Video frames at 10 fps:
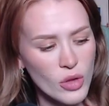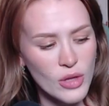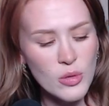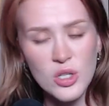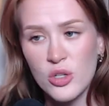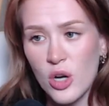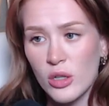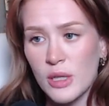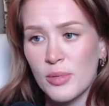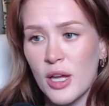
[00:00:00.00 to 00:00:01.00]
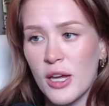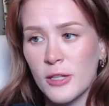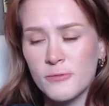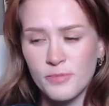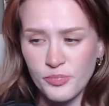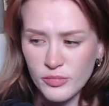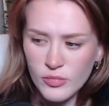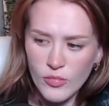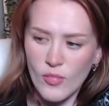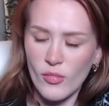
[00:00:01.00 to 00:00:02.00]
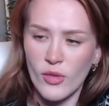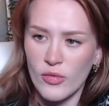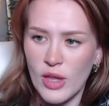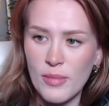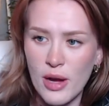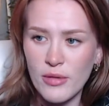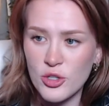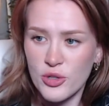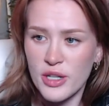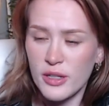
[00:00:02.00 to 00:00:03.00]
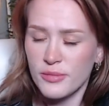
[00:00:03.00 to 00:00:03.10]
That was a gnarly play. They might retreat.